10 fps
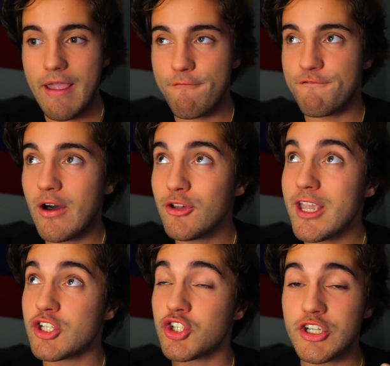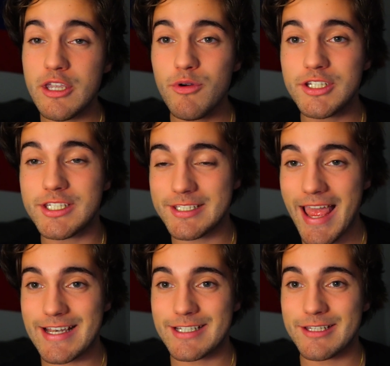It felt like she was
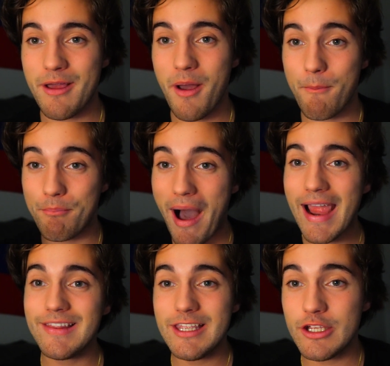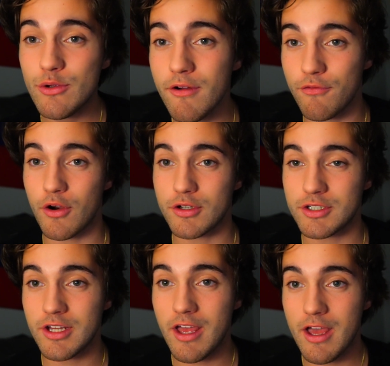sent by the
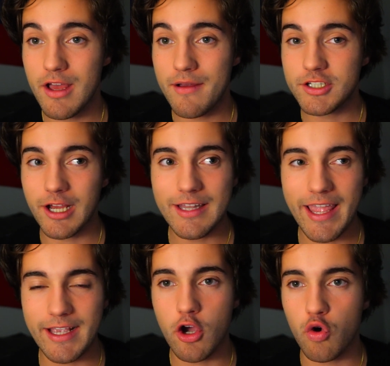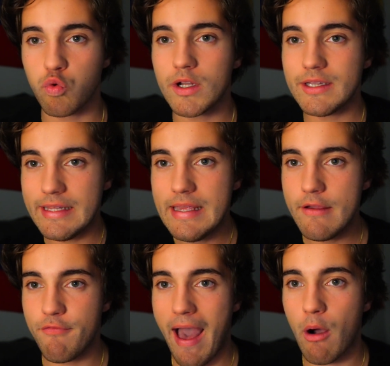universe to like
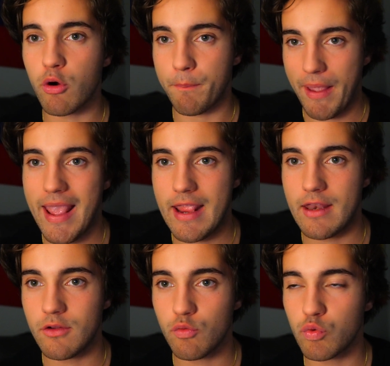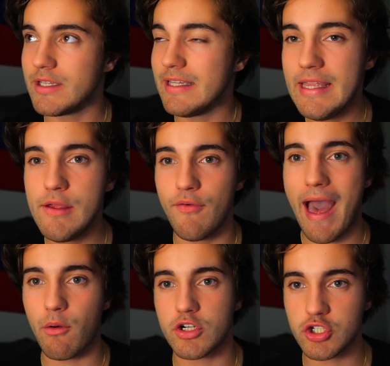relieve our pain, relieve
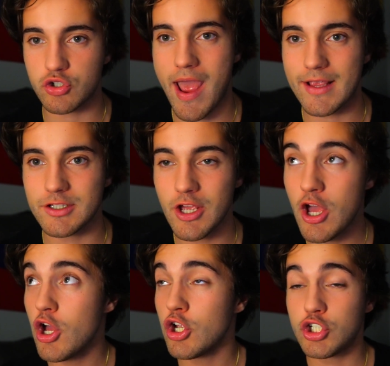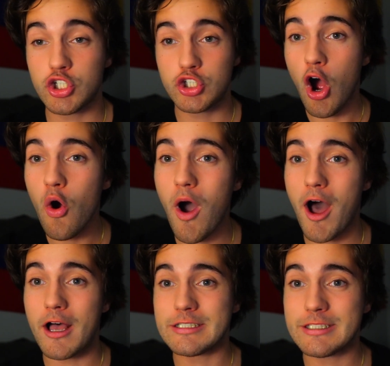our stress, show
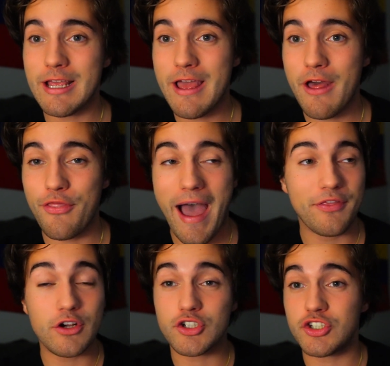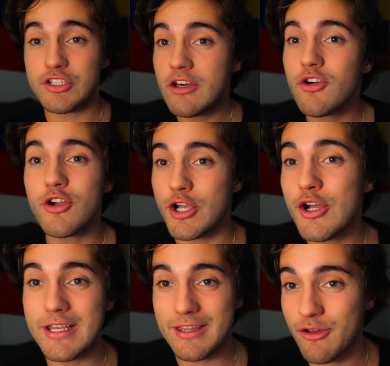us that there's still
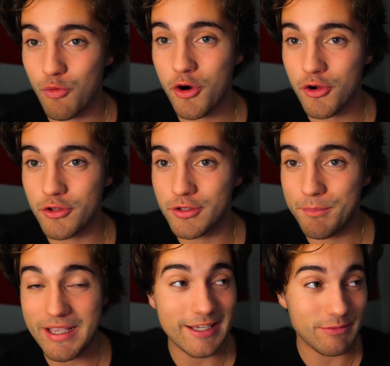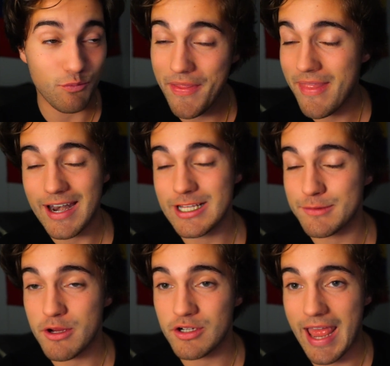good in the world because when that
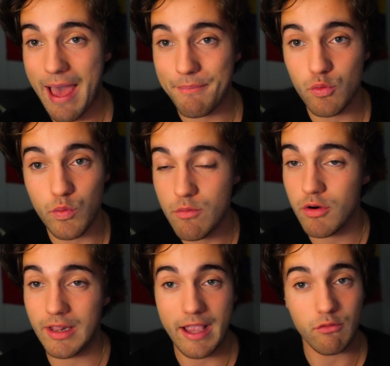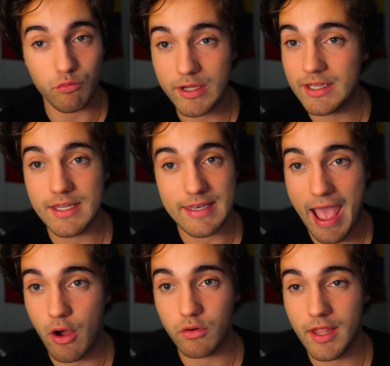experience happened, we were like really
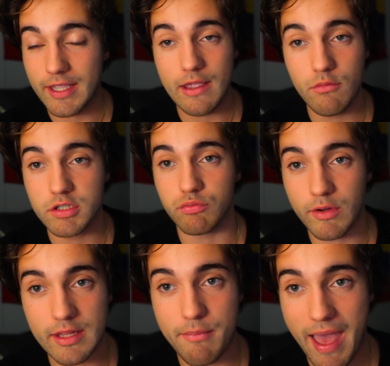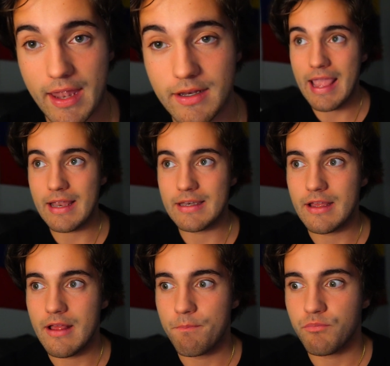down. Like it was really bad.
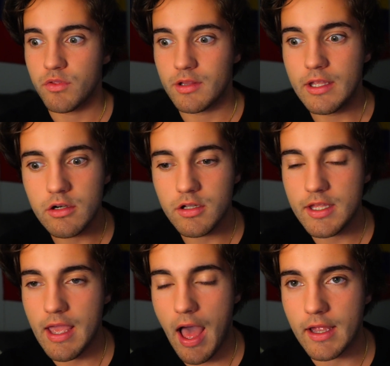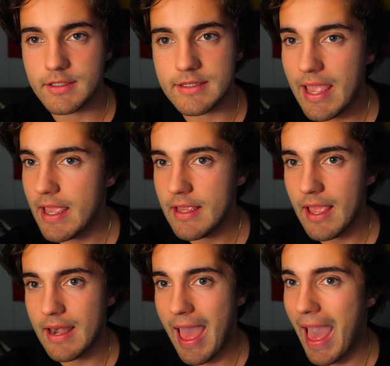And Literally a
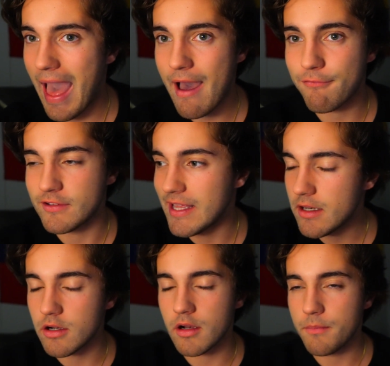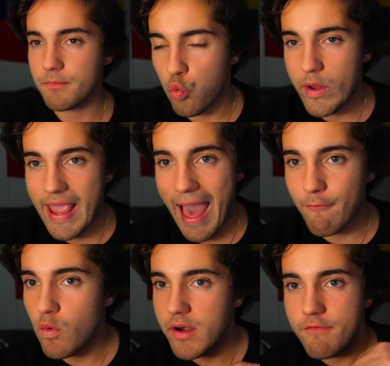day and a half later, we
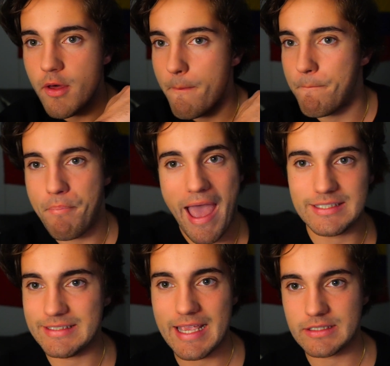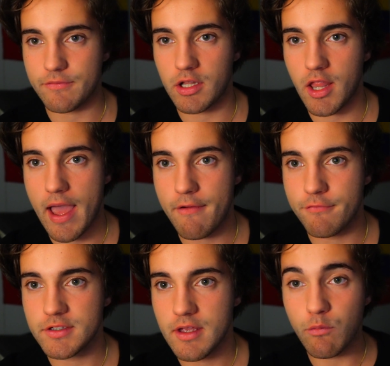have one of the best days of our
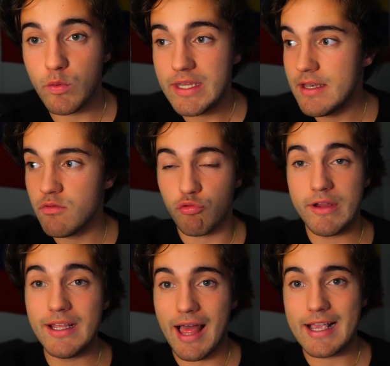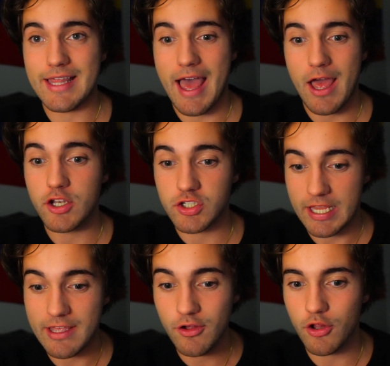lives. And we didn't realize that
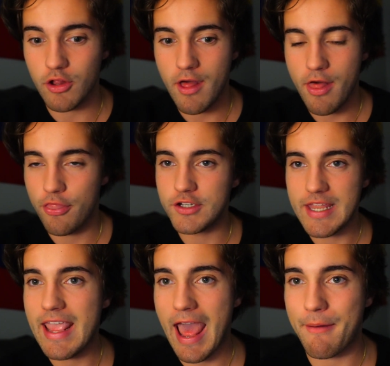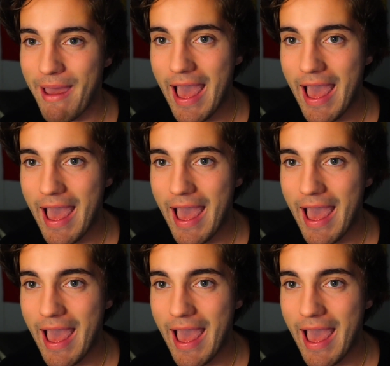until the day had